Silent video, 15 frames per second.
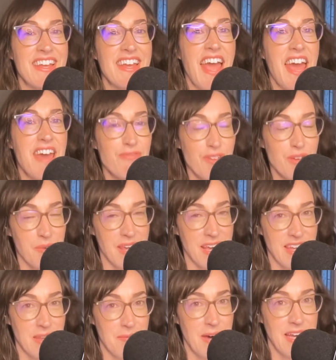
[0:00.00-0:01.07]
Every week on
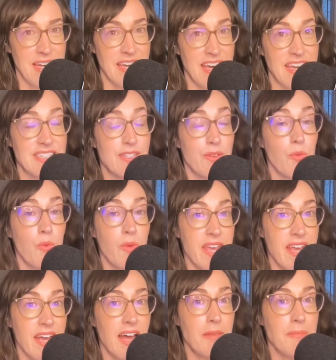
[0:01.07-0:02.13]
the podcast, we
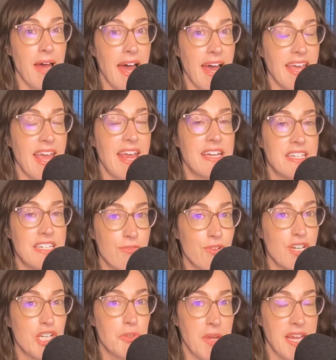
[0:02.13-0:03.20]
unpack a
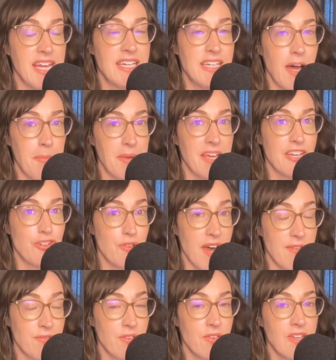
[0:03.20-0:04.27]
different tricky topic in
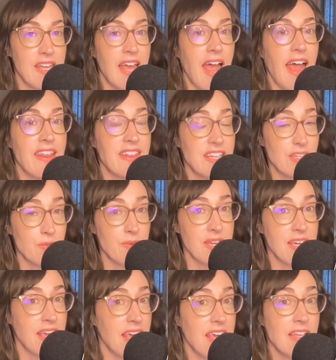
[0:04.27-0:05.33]
travel, and this
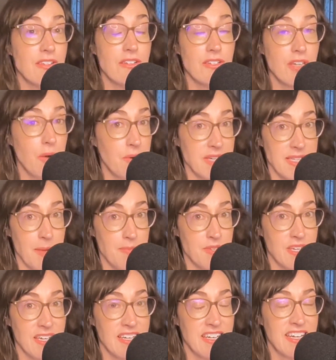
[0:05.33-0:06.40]
week is no
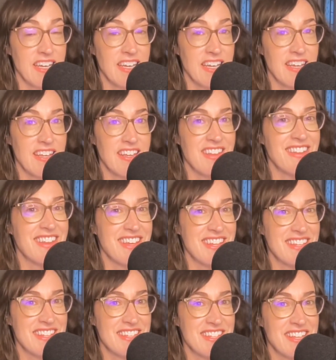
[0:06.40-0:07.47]
exception. This
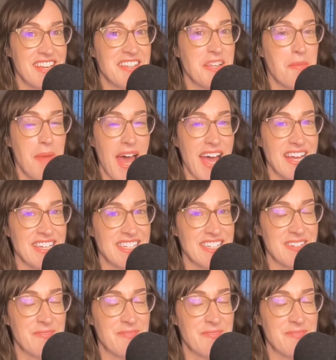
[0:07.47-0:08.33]
is Unpacked.